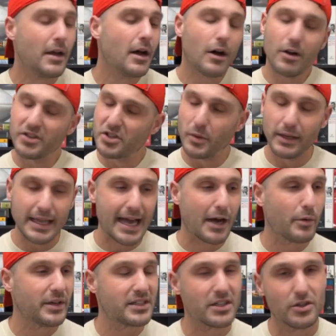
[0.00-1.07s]
also allow
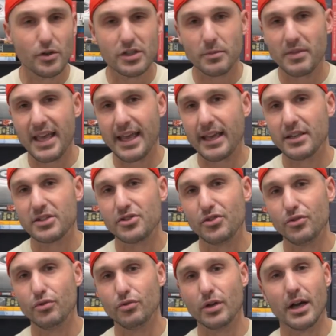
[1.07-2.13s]
us to do some things
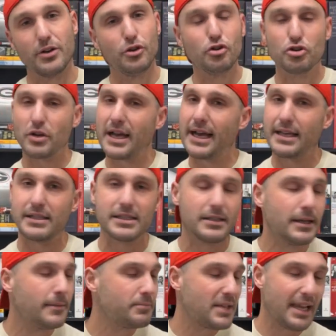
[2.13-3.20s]
to neutralize
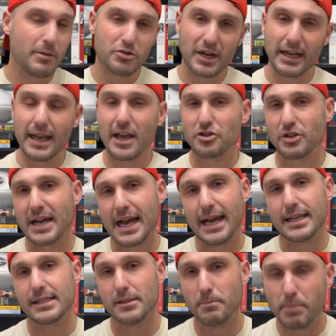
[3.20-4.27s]
teams trying to get extra
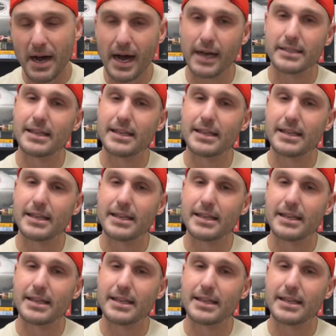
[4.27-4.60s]
guys in the box,